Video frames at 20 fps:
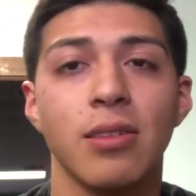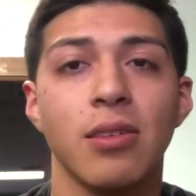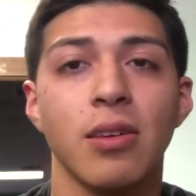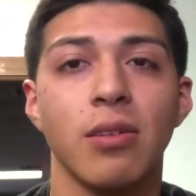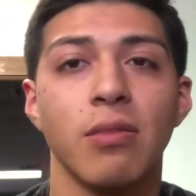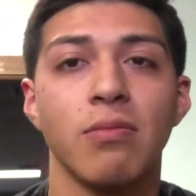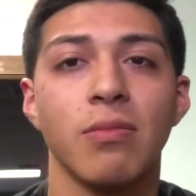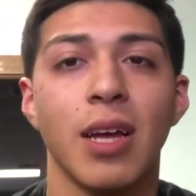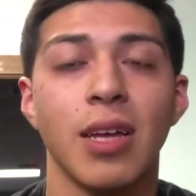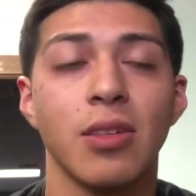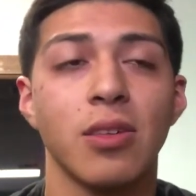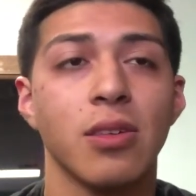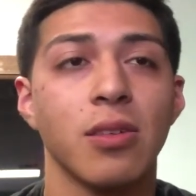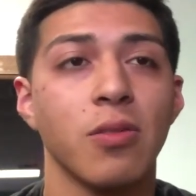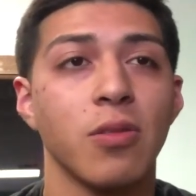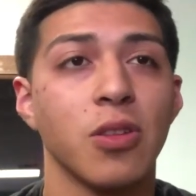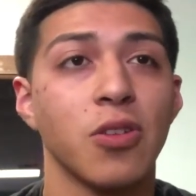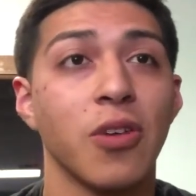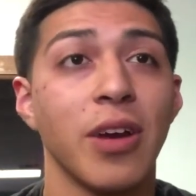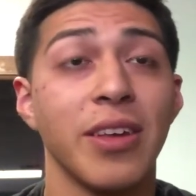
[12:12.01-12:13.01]
So that's
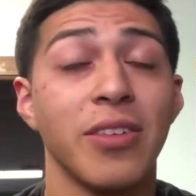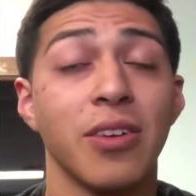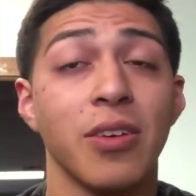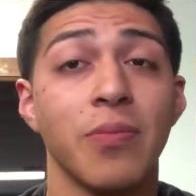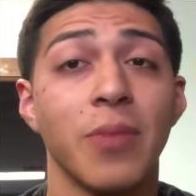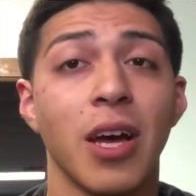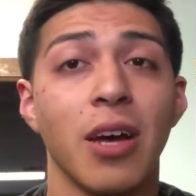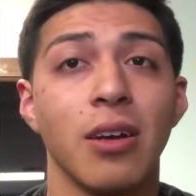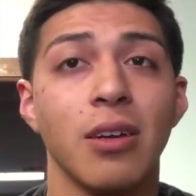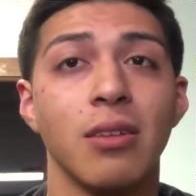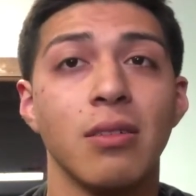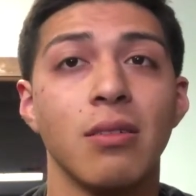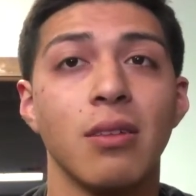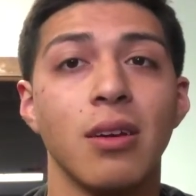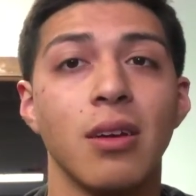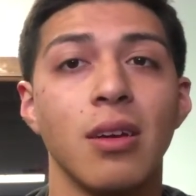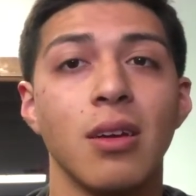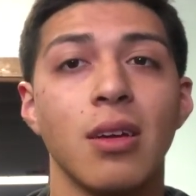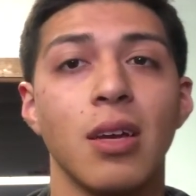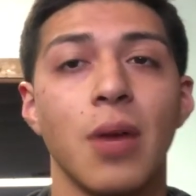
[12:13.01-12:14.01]
what's crazy about it.
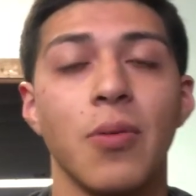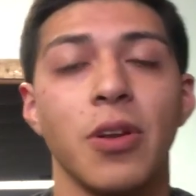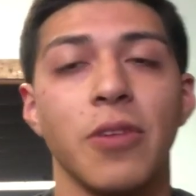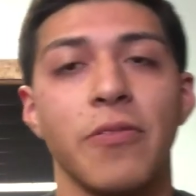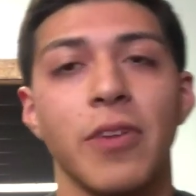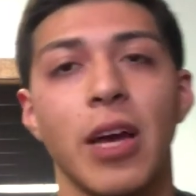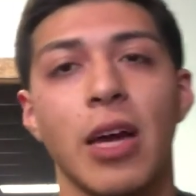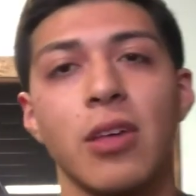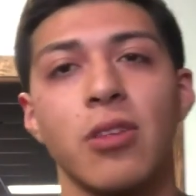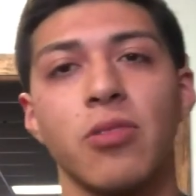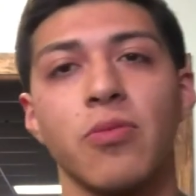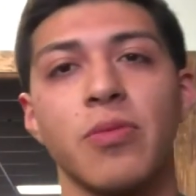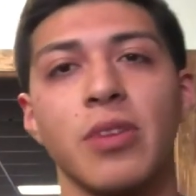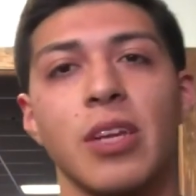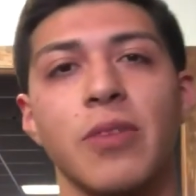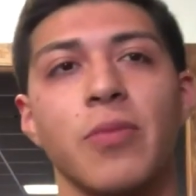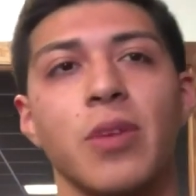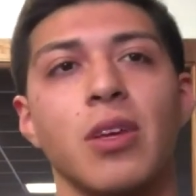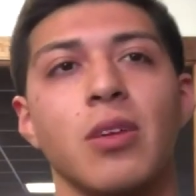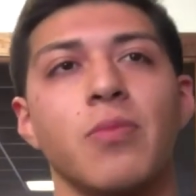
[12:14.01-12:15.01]
I mean, if you guys don't
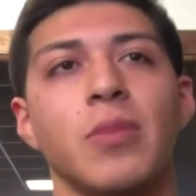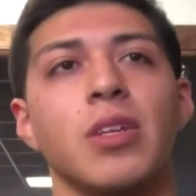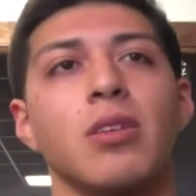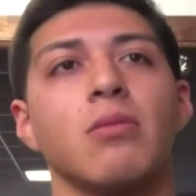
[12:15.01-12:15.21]
believe me,